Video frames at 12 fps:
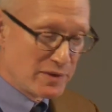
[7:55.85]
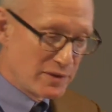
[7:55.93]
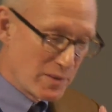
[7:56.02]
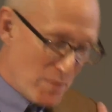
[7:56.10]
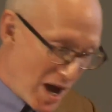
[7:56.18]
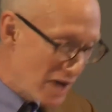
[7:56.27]

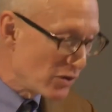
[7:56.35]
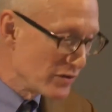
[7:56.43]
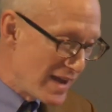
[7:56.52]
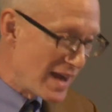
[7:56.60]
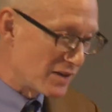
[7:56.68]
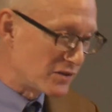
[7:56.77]
The model
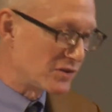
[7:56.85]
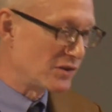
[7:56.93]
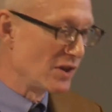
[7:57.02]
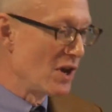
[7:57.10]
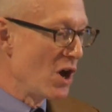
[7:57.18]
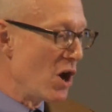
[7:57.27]
nests
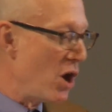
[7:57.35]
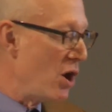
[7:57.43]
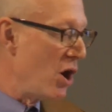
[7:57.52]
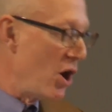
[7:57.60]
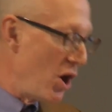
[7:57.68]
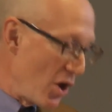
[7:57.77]

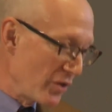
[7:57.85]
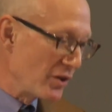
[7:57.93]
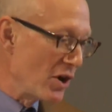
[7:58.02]
all the